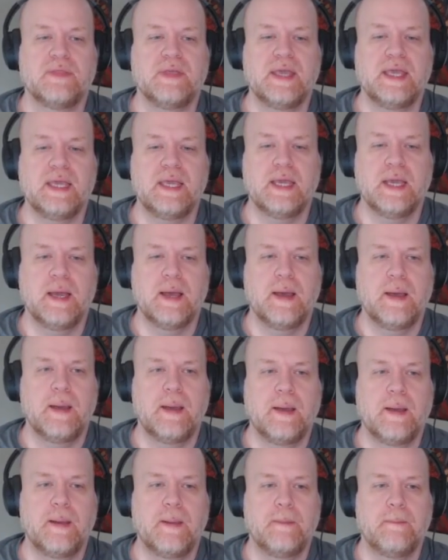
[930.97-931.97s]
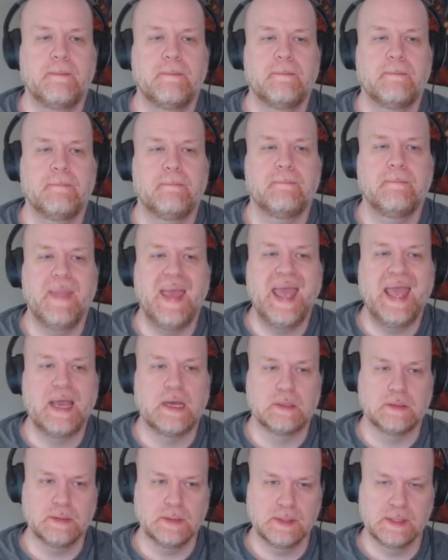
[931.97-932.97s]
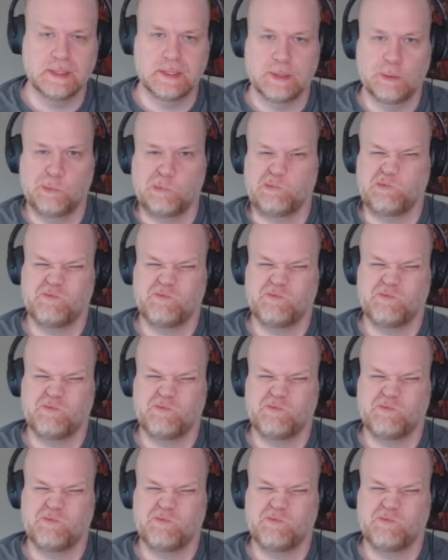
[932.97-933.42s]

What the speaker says: the males,